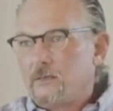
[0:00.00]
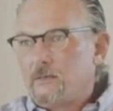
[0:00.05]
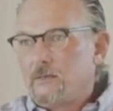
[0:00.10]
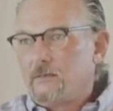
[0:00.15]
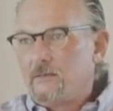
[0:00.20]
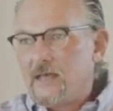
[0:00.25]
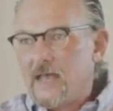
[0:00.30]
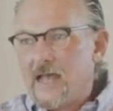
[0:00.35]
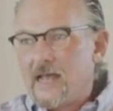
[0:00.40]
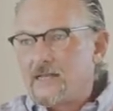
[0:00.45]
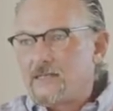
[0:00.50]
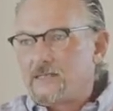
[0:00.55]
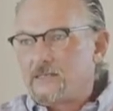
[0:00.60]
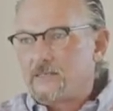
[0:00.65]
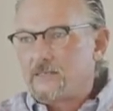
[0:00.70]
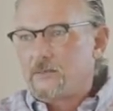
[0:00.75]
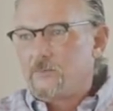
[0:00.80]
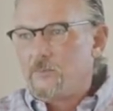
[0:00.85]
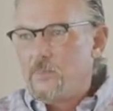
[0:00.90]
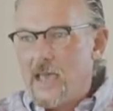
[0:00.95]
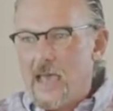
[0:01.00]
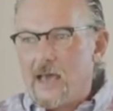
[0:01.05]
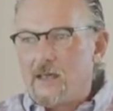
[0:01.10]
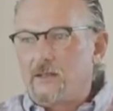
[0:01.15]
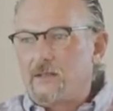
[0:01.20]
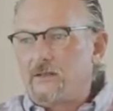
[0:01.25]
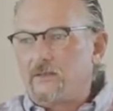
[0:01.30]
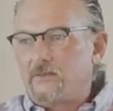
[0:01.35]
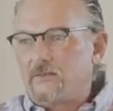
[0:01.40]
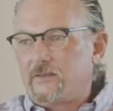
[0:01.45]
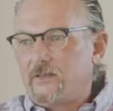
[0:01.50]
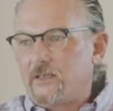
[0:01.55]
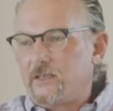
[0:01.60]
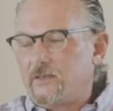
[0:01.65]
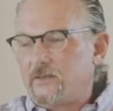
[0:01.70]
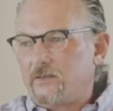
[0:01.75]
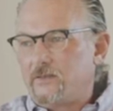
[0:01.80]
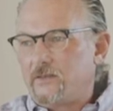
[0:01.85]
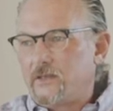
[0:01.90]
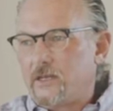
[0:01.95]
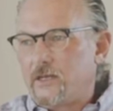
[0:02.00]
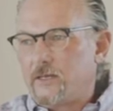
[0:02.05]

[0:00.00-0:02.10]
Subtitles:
that balance is